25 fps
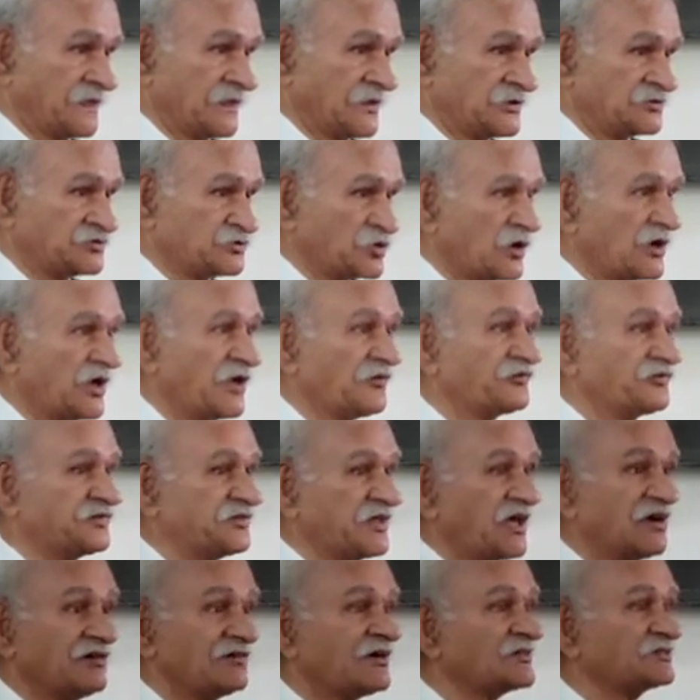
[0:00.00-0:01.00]
So if
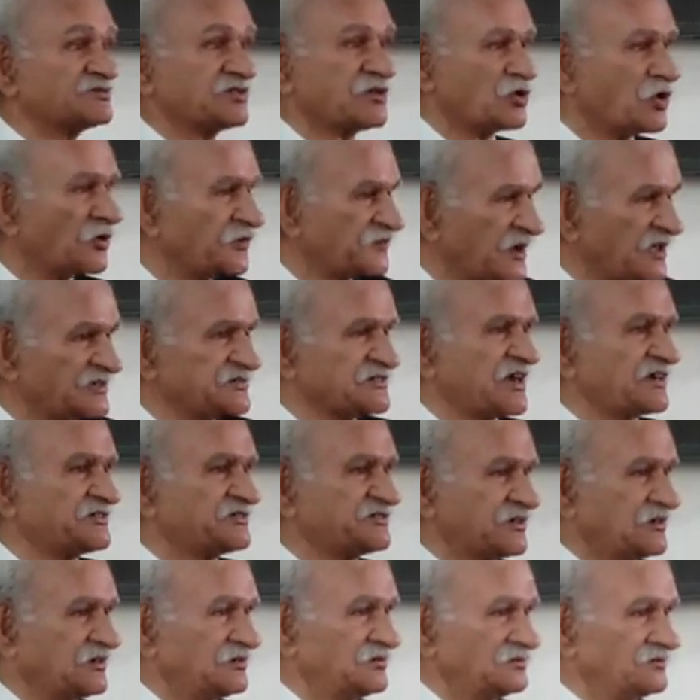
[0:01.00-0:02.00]
there was no
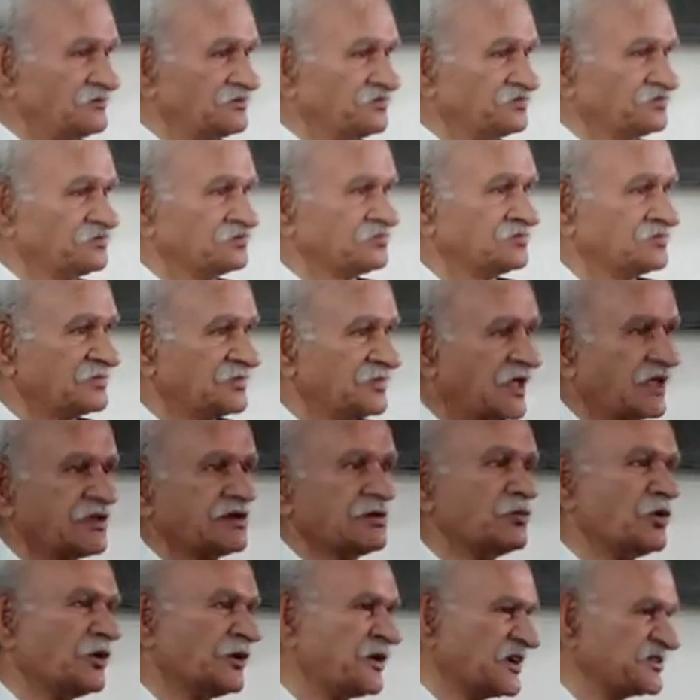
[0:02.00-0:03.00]
transaction, then
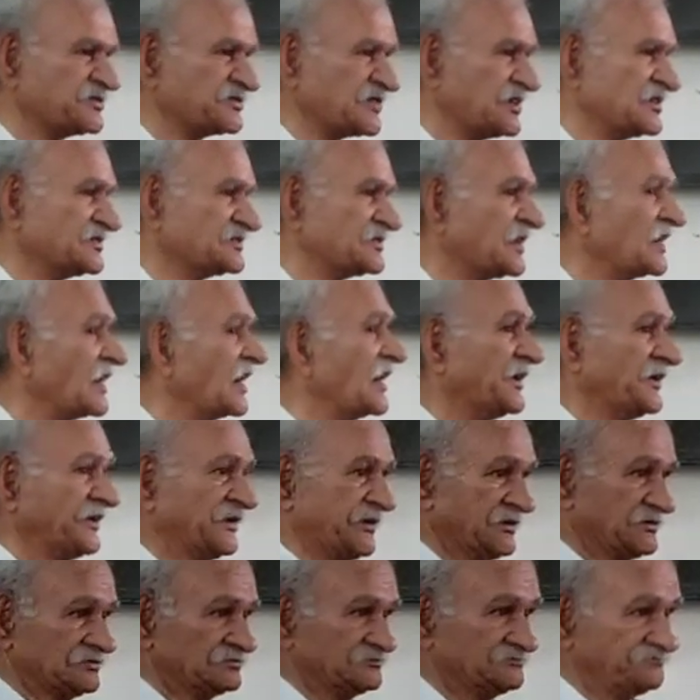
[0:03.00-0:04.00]
the mutation is a
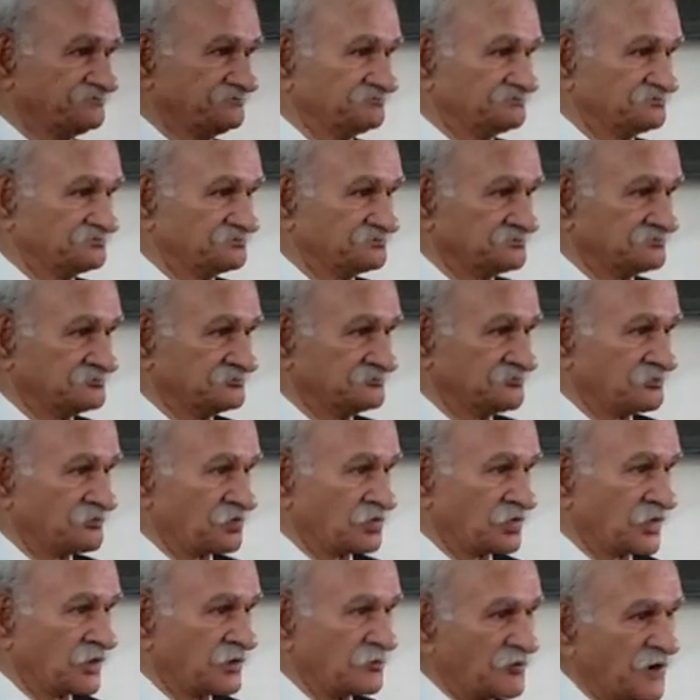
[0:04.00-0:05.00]
nullity.
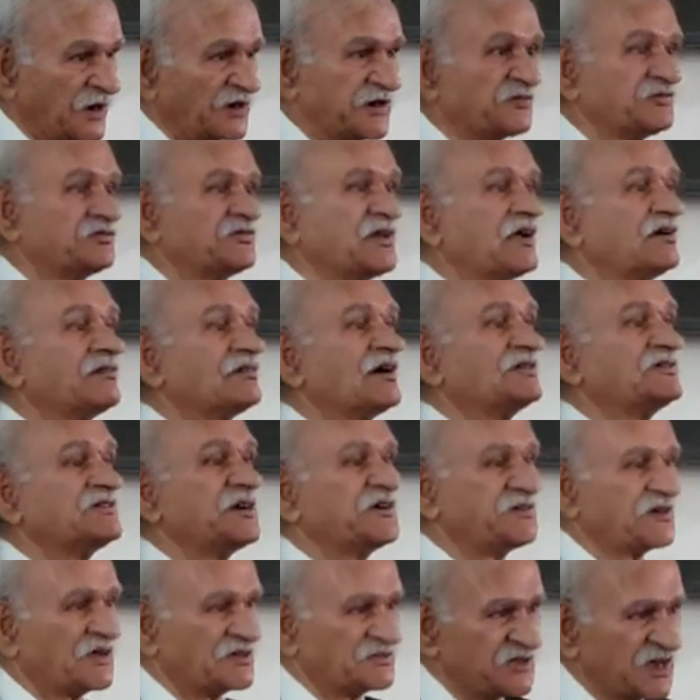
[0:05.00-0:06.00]
But if there was
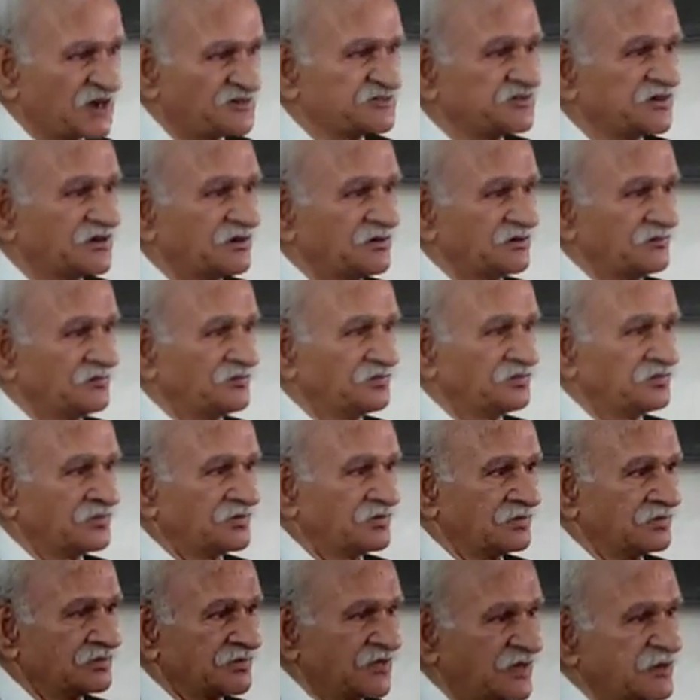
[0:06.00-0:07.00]
a
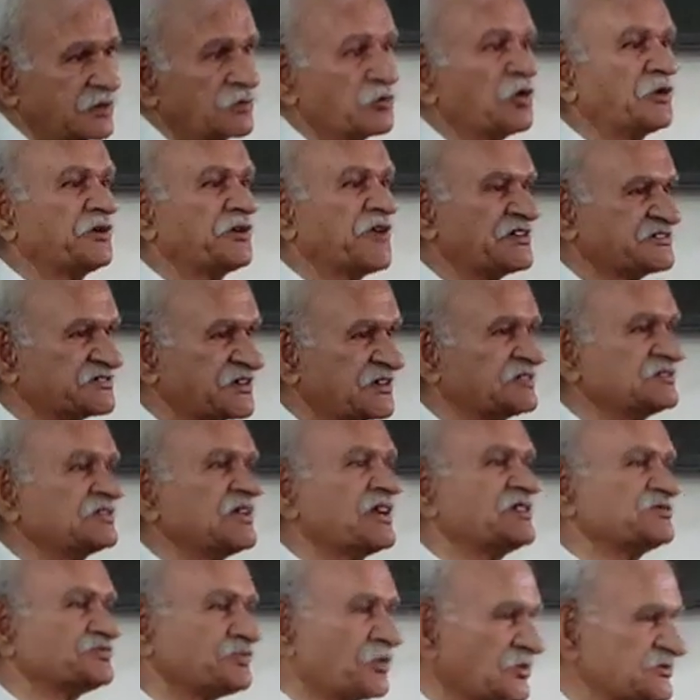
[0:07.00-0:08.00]
transaction, then the mutation is the
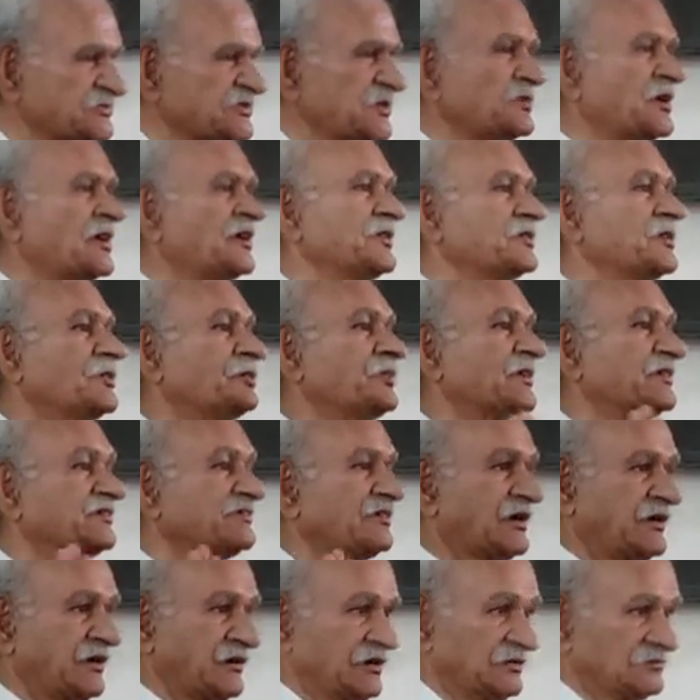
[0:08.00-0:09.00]
responsibility of
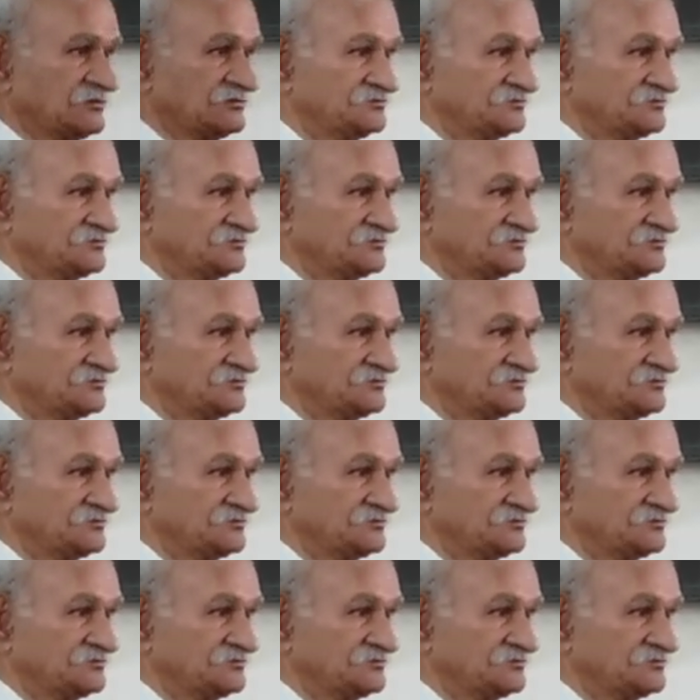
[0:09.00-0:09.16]
Patwari.